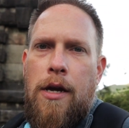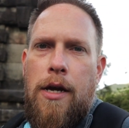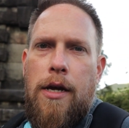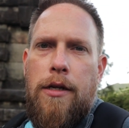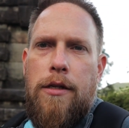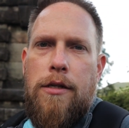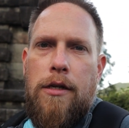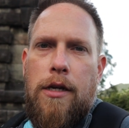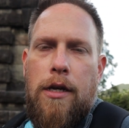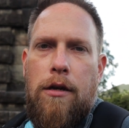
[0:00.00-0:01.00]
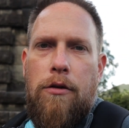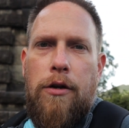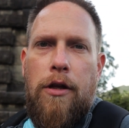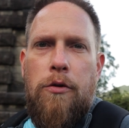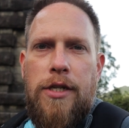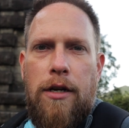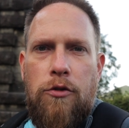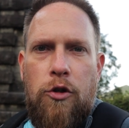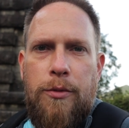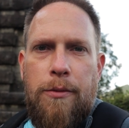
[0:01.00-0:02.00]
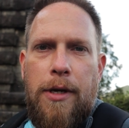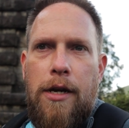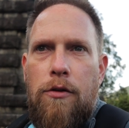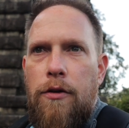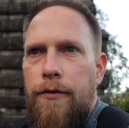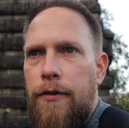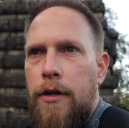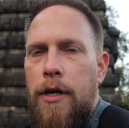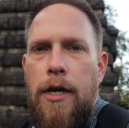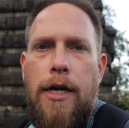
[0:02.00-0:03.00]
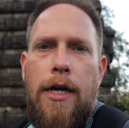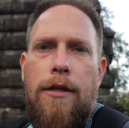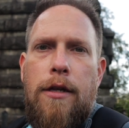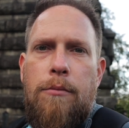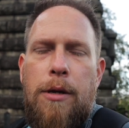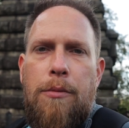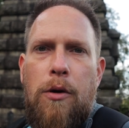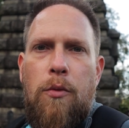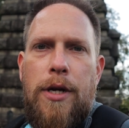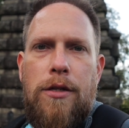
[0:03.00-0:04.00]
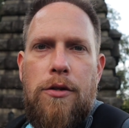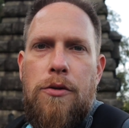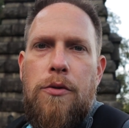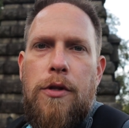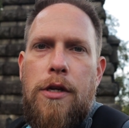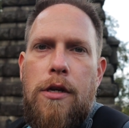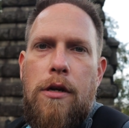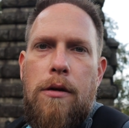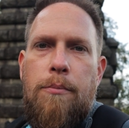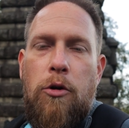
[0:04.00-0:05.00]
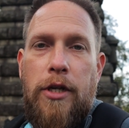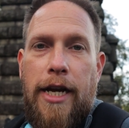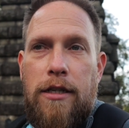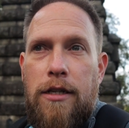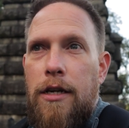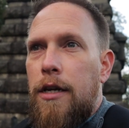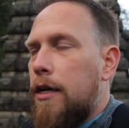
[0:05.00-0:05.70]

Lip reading: and go to the hotel, drop some gear off, and then make my way to the podcast.